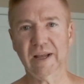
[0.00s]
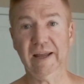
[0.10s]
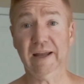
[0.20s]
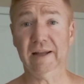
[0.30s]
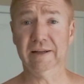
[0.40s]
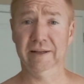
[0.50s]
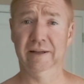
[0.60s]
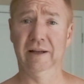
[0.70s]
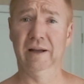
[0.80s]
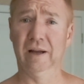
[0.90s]
And
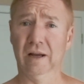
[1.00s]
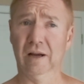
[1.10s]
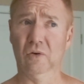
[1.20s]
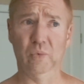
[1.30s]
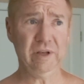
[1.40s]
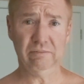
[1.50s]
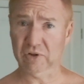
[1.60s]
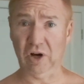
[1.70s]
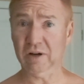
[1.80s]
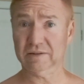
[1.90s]
we
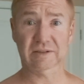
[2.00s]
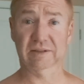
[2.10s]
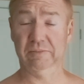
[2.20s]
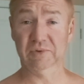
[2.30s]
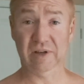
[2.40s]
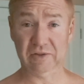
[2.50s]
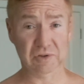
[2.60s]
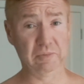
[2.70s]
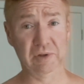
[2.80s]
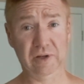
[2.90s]
talked, and it was
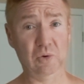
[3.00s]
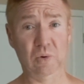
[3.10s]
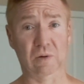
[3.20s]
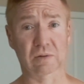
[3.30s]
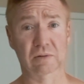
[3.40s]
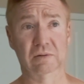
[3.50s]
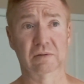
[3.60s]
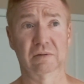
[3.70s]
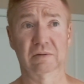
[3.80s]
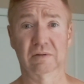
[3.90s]
actually really cool.
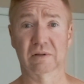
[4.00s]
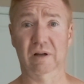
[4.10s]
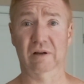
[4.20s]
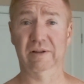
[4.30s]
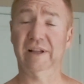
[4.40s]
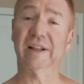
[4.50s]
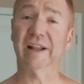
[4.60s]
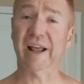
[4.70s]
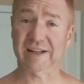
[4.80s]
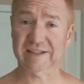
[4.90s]
and uh, then
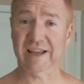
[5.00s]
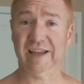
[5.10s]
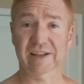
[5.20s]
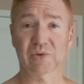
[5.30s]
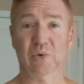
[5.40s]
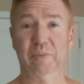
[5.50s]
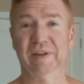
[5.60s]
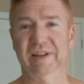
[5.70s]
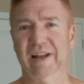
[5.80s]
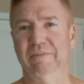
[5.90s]
the next day, he told
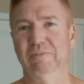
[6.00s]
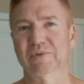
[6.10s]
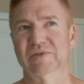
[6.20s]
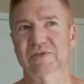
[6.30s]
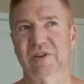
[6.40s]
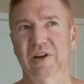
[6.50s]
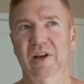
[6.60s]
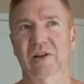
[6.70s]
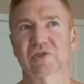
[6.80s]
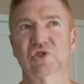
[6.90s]
me that I was uh,
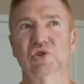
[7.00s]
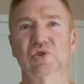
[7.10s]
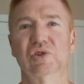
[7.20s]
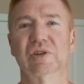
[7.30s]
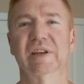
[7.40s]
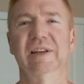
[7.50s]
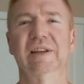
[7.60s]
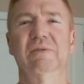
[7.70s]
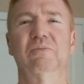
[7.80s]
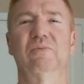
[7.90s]
he
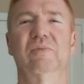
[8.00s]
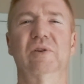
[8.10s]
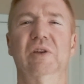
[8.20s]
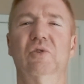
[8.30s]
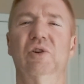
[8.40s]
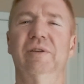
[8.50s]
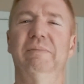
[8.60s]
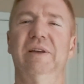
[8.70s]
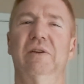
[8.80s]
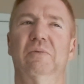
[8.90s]
didn't he couldn't
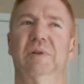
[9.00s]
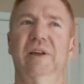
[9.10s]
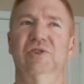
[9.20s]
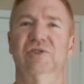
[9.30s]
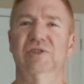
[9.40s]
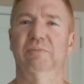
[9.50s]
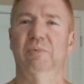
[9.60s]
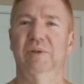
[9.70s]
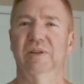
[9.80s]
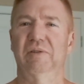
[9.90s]
be in a relationship
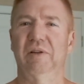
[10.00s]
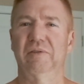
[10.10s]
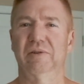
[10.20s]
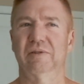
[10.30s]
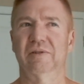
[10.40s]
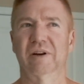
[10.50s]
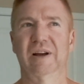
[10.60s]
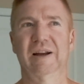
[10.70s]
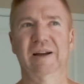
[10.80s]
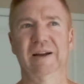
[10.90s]
with another
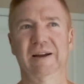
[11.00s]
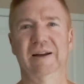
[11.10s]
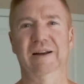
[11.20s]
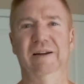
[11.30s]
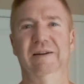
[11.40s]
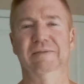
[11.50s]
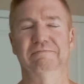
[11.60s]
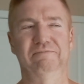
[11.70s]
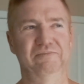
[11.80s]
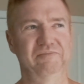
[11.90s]
um,
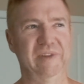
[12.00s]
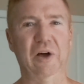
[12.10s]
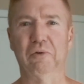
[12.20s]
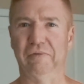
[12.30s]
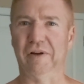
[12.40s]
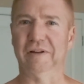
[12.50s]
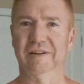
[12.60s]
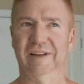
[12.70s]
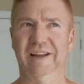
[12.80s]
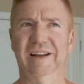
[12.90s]
alpha.
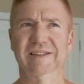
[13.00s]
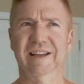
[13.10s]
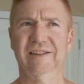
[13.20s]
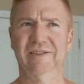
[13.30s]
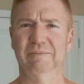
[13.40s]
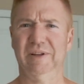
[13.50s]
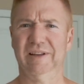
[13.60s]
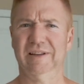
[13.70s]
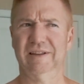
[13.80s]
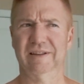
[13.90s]
And I sat there and I'm
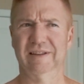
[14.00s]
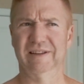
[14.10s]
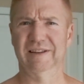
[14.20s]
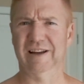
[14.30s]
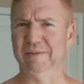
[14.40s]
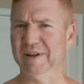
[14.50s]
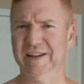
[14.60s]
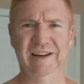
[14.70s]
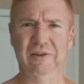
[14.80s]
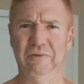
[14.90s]
like, I'm
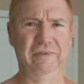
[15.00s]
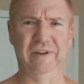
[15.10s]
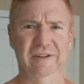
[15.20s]
not an alpha.